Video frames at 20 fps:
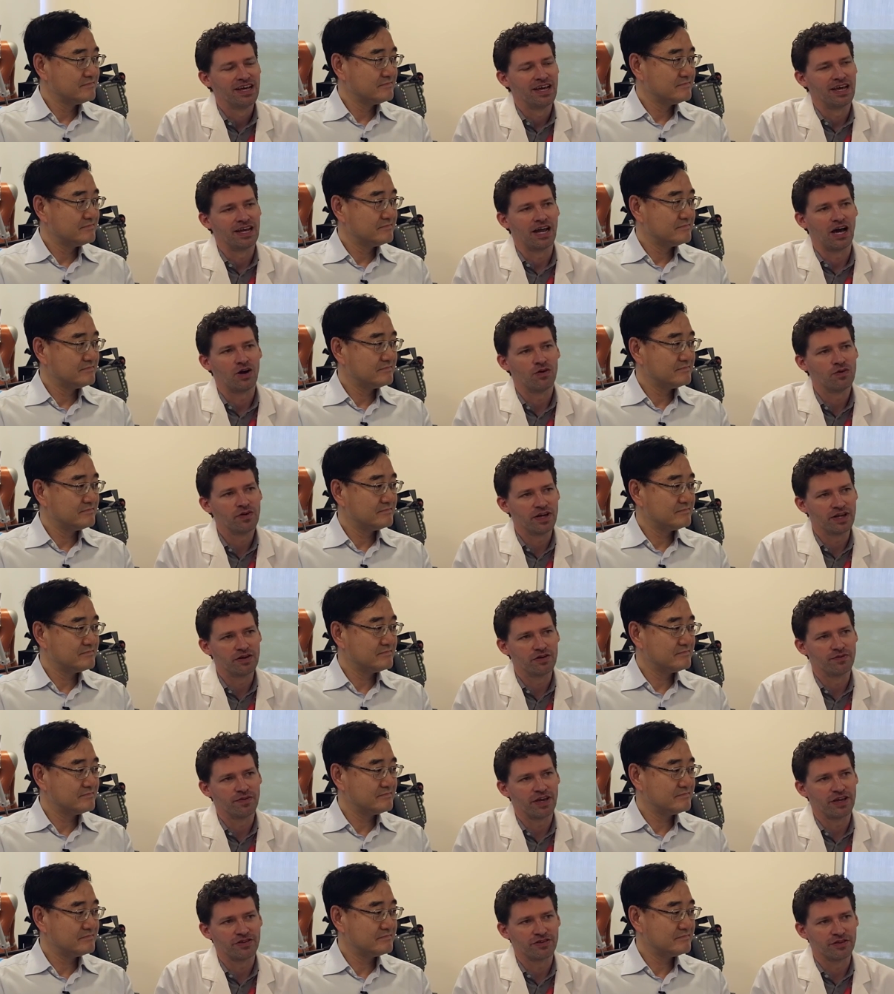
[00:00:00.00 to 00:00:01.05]
Speaker 1: And our
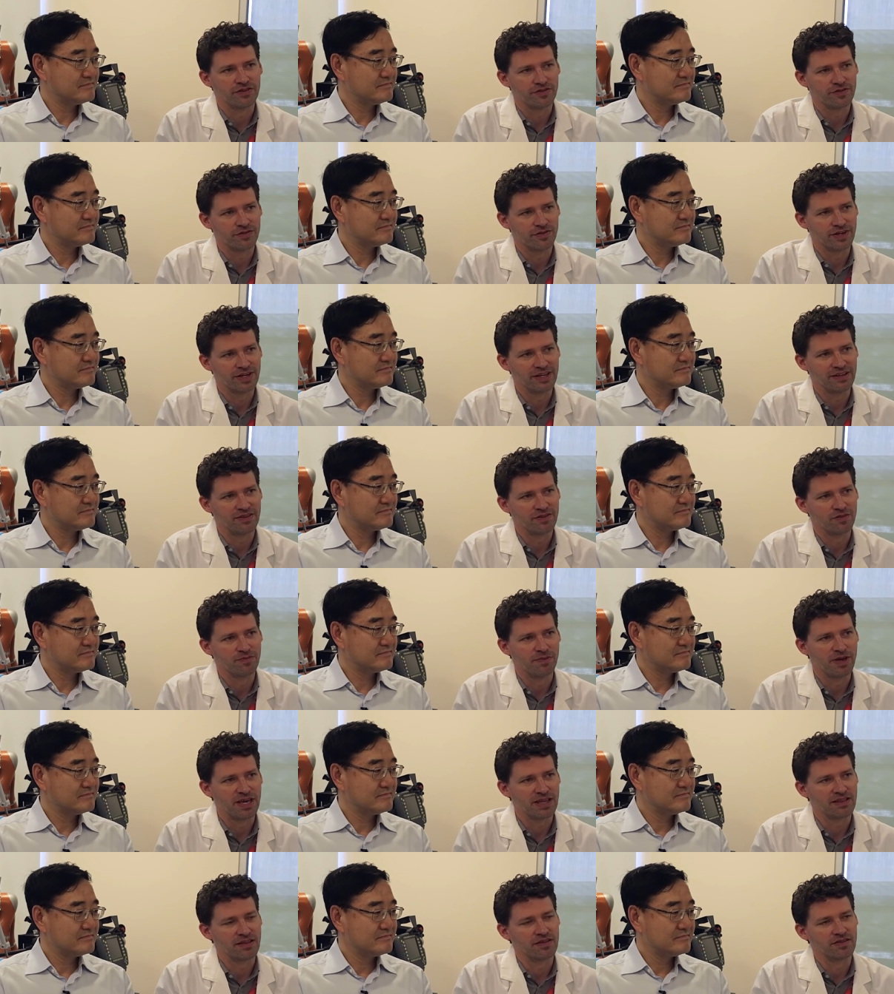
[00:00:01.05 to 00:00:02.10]
innovation is really to
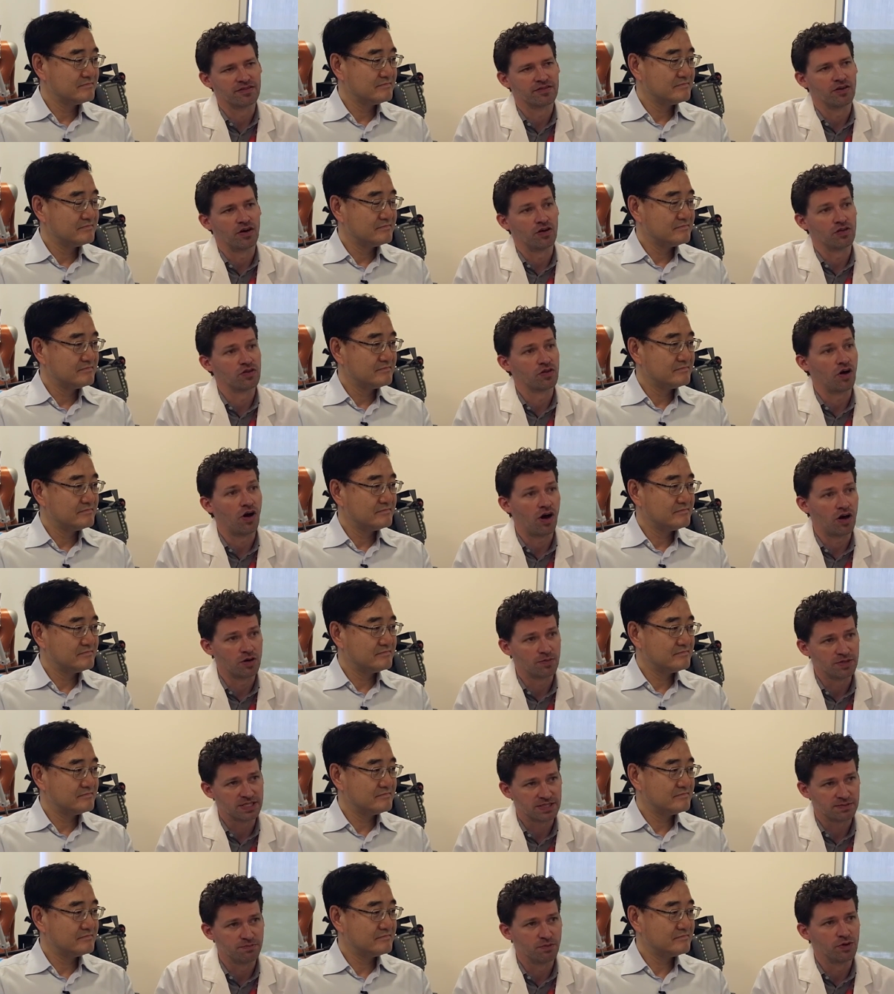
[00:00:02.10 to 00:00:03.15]
make this
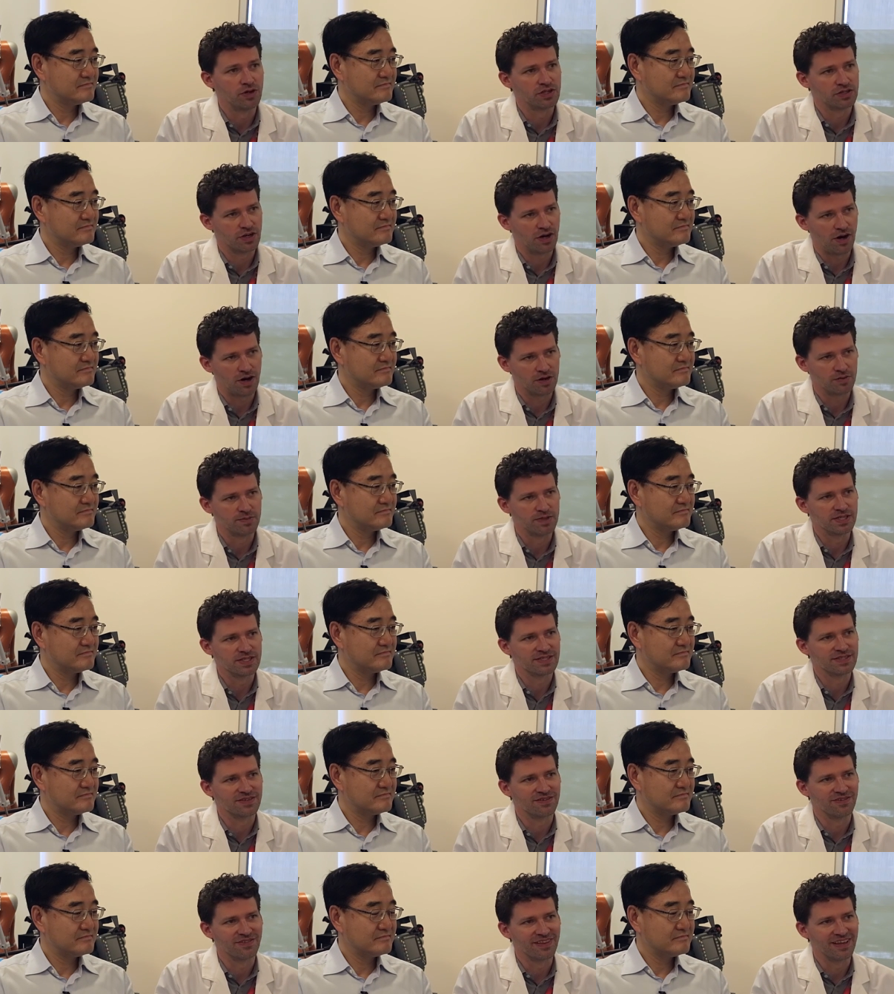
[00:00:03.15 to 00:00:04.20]
autonomous, more autonomous,
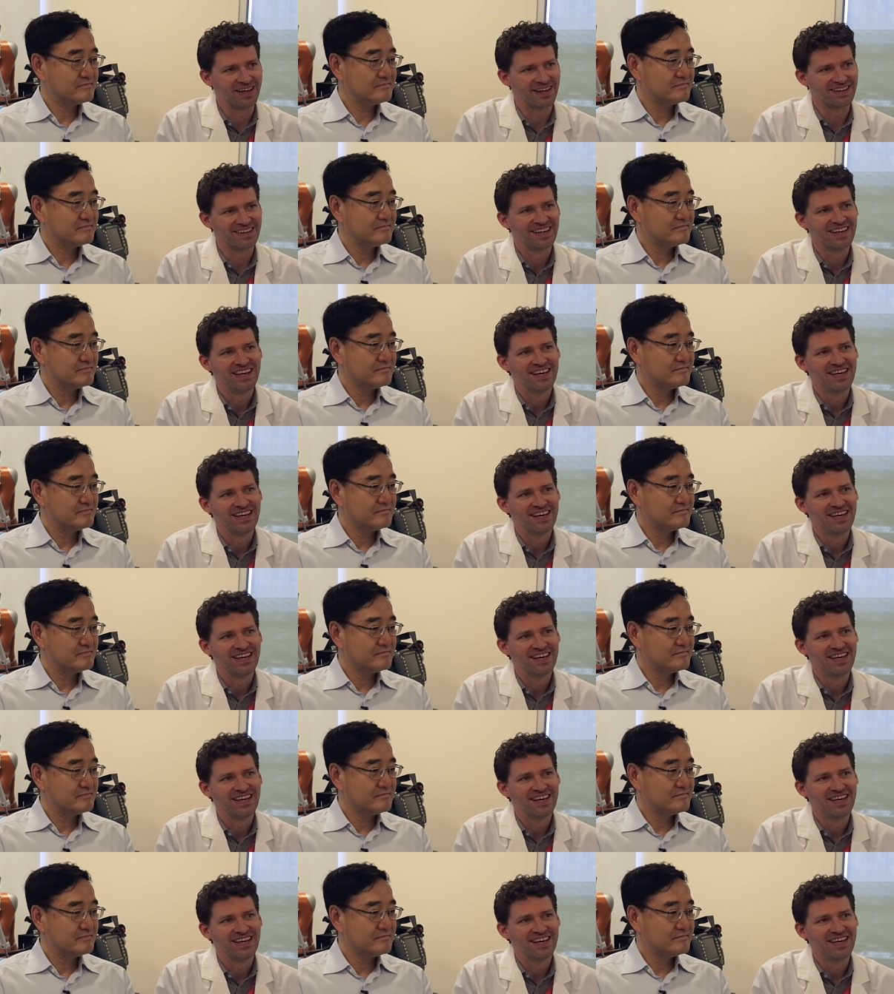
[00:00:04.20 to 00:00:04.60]
so that